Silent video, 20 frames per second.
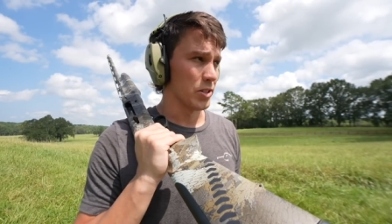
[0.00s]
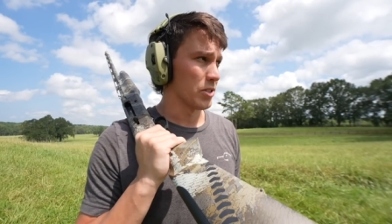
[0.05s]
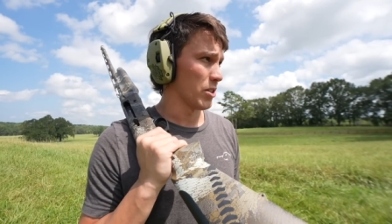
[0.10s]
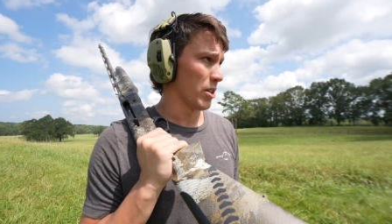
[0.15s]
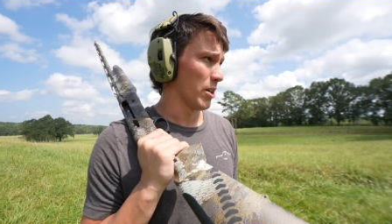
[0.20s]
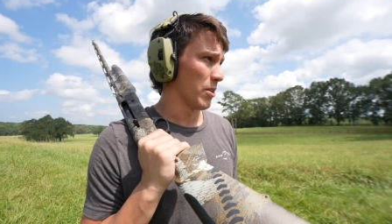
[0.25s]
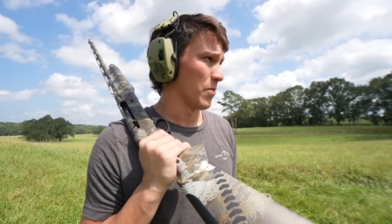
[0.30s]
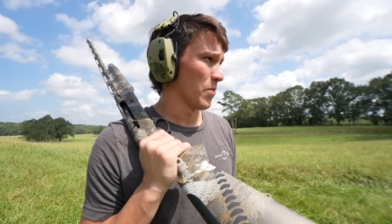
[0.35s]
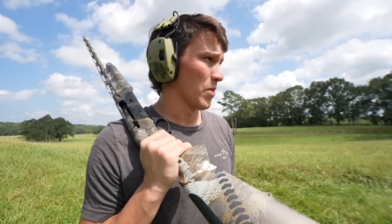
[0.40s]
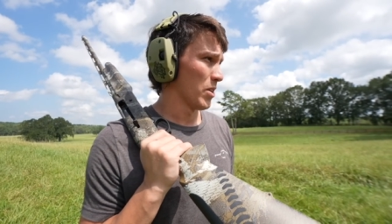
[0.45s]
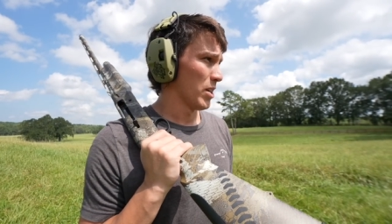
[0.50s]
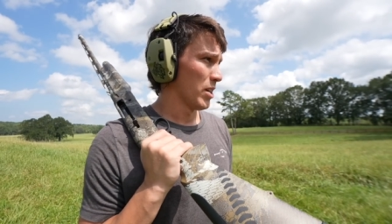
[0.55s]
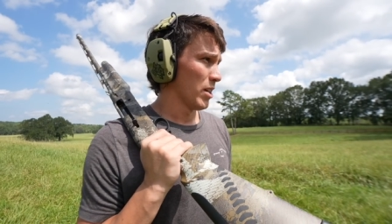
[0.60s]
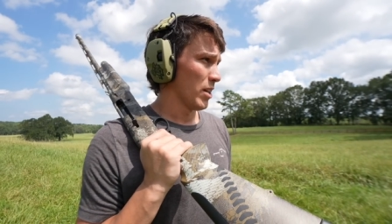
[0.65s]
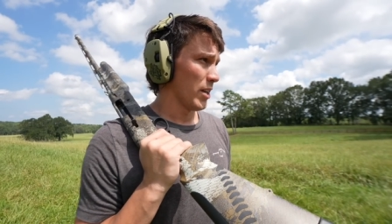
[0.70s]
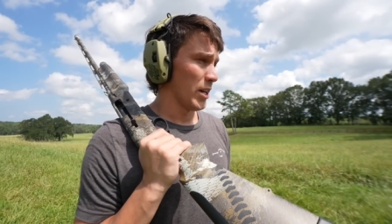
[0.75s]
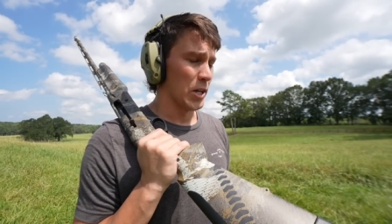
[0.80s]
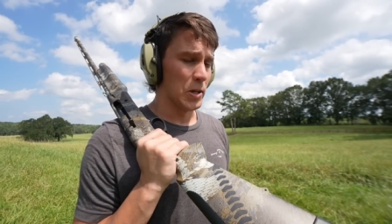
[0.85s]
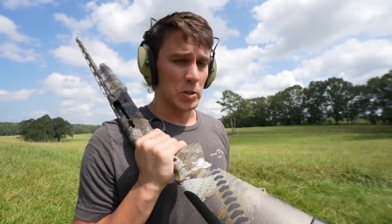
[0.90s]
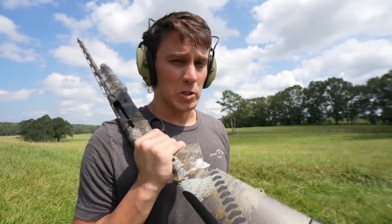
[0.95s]
So
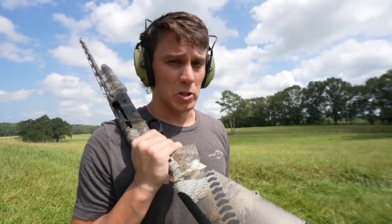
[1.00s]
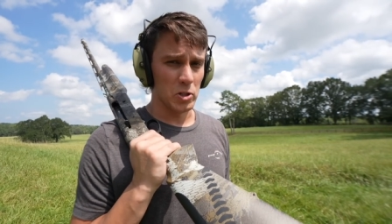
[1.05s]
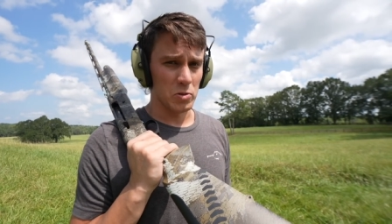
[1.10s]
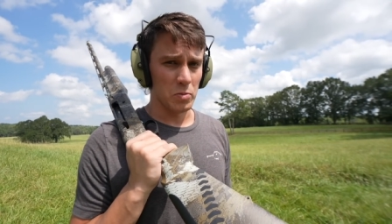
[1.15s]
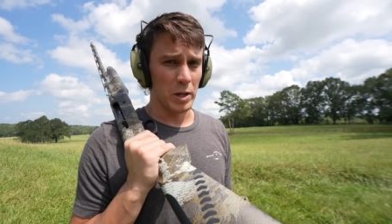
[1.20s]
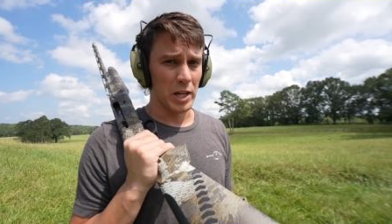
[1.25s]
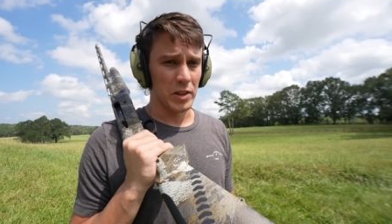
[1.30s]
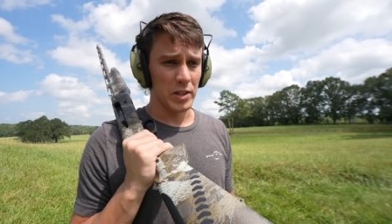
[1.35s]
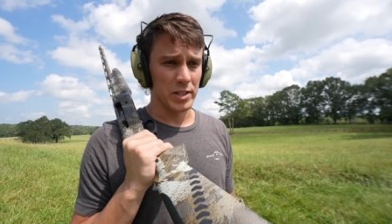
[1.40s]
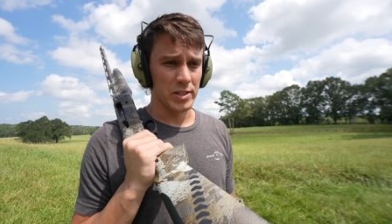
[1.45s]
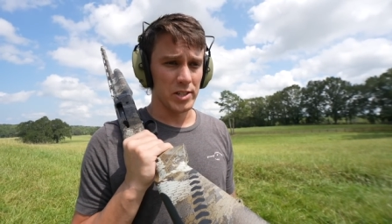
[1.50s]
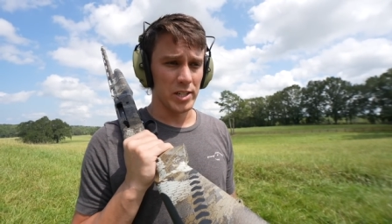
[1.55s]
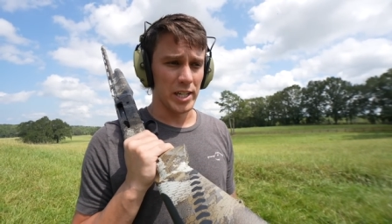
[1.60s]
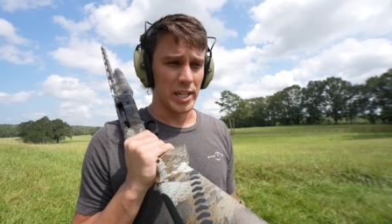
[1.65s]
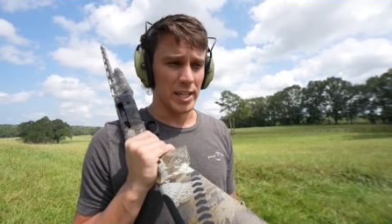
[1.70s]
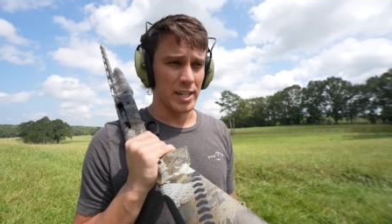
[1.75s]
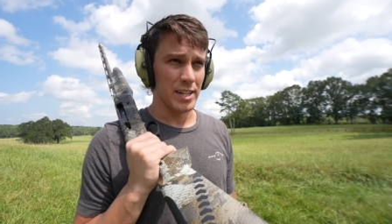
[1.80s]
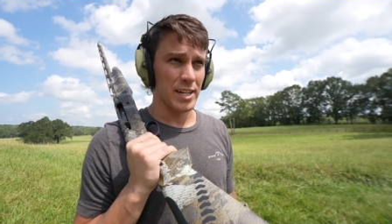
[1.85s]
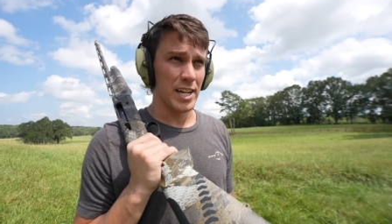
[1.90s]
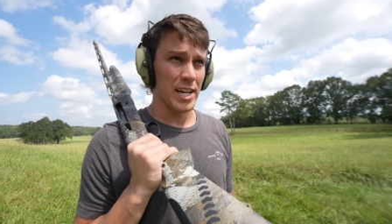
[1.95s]
no one knows about this
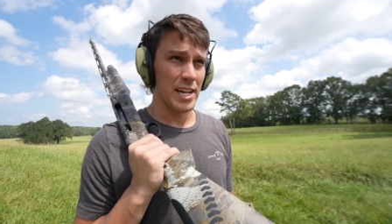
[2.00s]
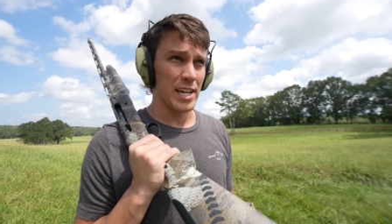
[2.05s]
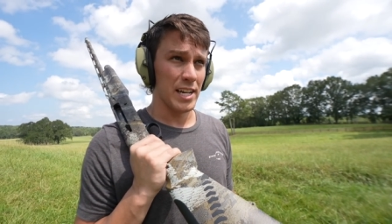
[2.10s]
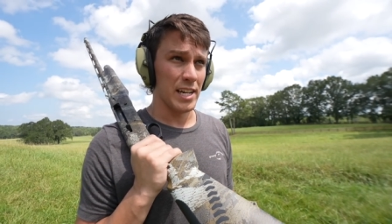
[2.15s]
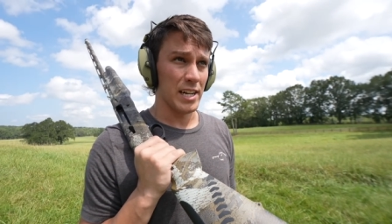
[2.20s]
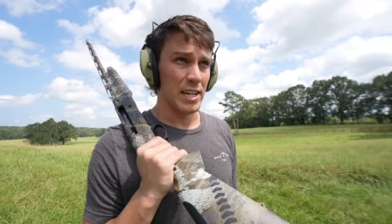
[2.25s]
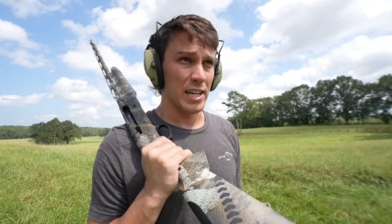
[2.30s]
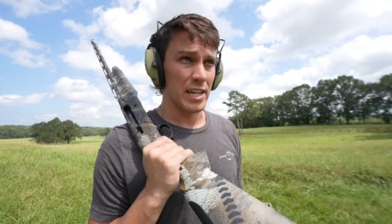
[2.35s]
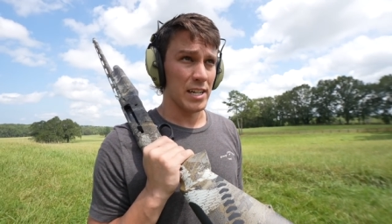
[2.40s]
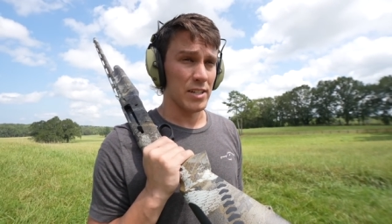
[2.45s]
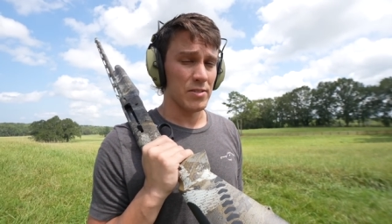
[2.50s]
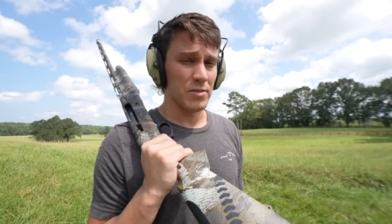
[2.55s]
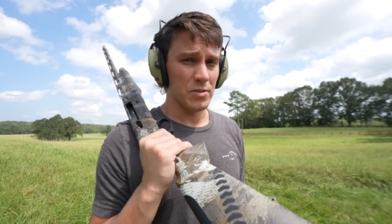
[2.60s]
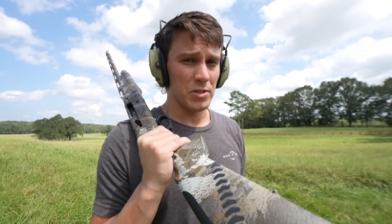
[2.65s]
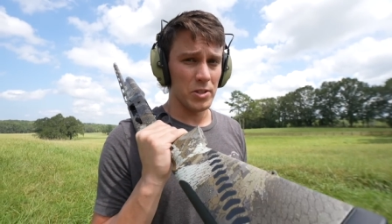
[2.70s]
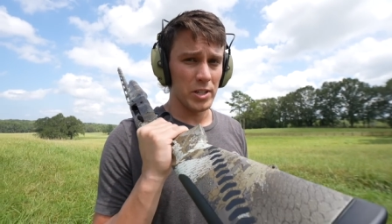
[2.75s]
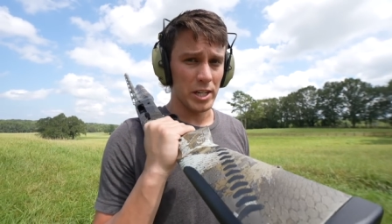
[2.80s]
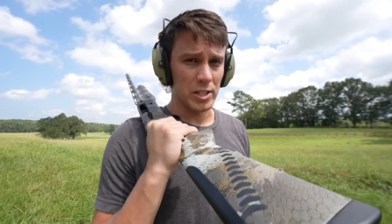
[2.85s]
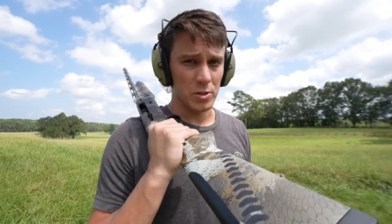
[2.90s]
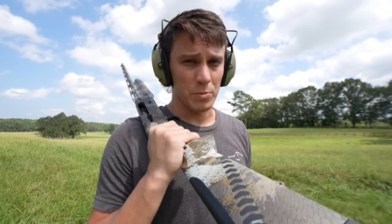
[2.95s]
yet, and uh,
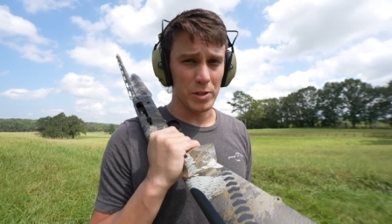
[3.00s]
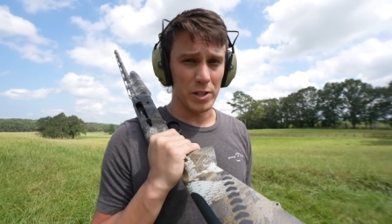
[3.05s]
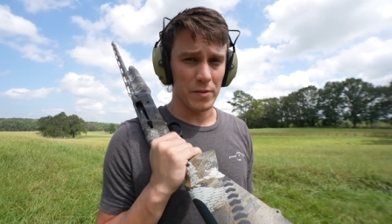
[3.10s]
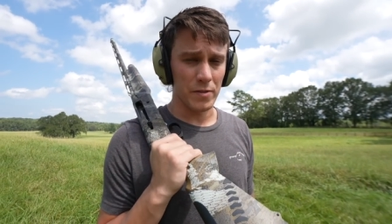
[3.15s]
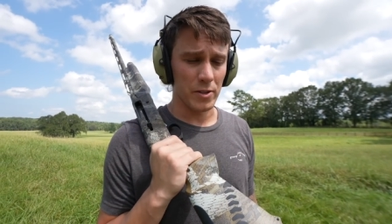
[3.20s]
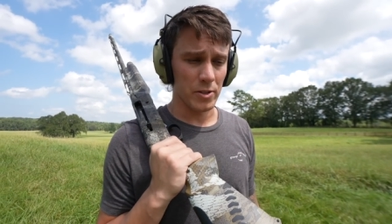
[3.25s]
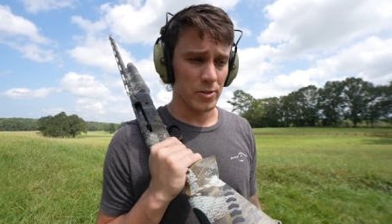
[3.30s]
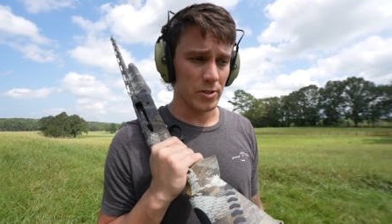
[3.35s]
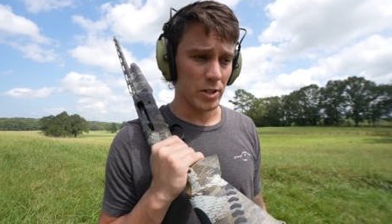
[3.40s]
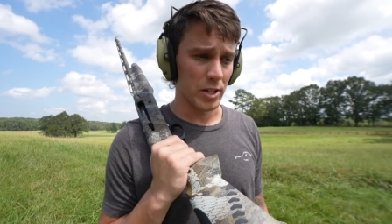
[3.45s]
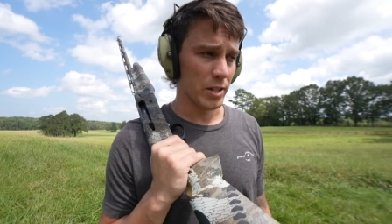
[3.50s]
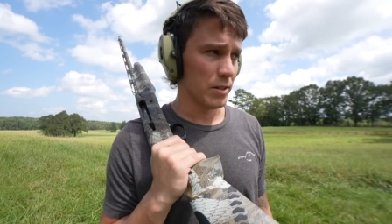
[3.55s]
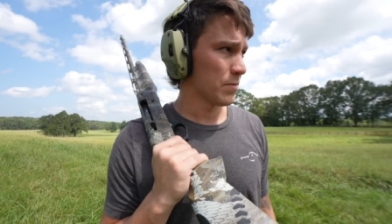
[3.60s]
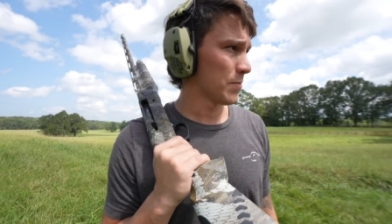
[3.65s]
you guys will be the first to know.